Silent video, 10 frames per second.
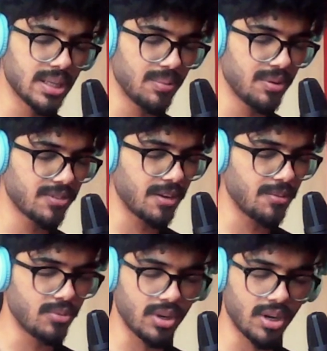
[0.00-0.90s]
some of
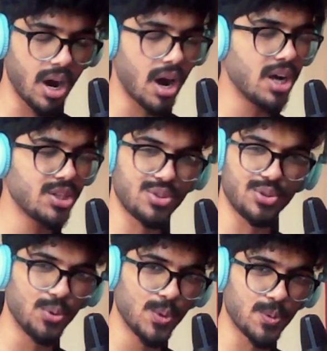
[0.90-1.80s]
them were harsh
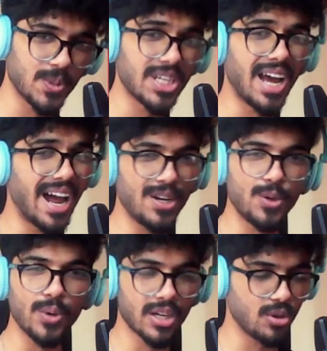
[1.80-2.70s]
truths which I had
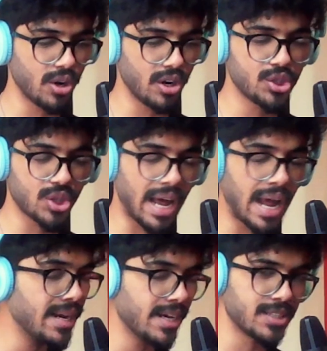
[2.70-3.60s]
to acknowledge and